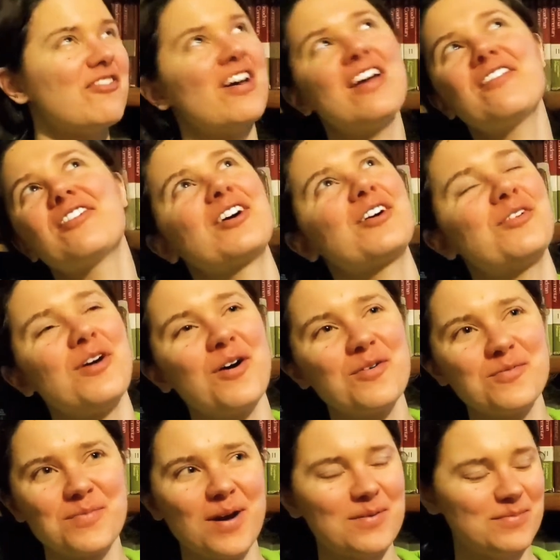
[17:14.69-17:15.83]
My favorite
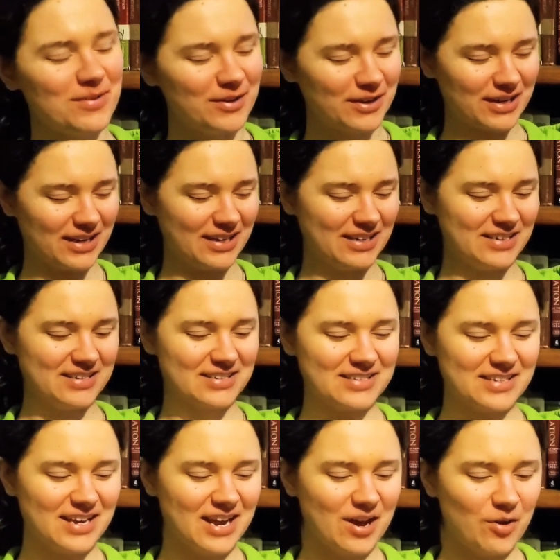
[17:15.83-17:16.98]
quote in my book
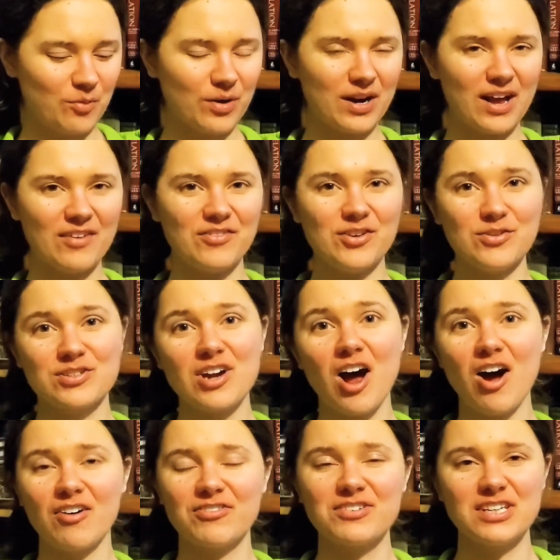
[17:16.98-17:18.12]
is one I've
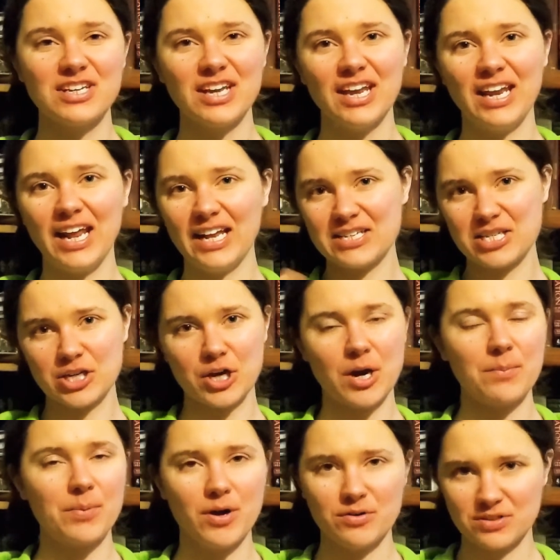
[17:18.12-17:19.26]
used often in
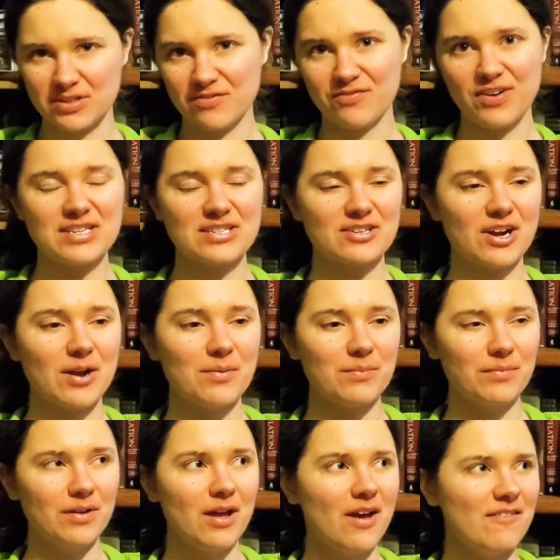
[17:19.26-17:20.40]
Instagram posts and
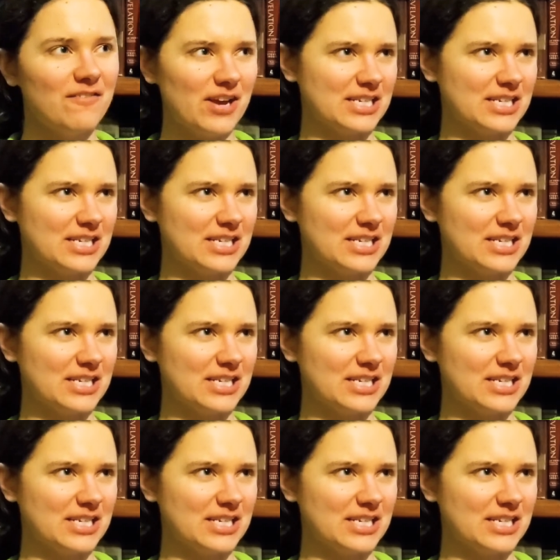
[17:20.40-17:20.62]
Facegram